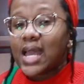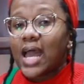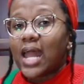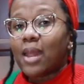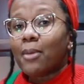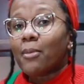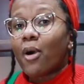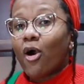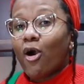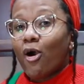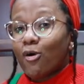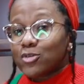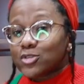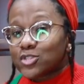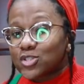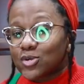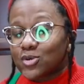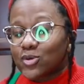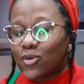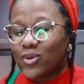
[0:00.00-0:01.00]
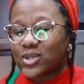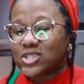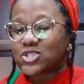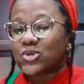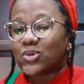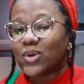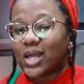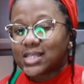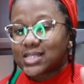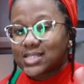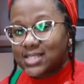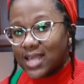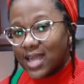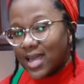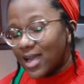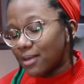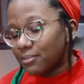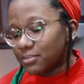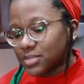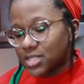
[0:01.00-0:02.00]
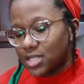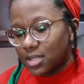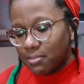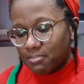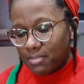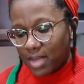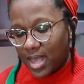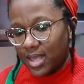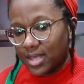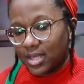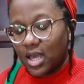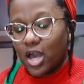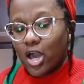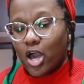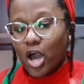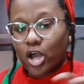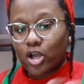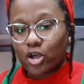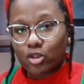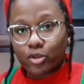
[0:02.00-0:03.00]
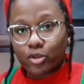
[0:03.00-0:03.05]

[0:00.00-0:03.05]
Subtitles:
and I'm also going to attempt to make a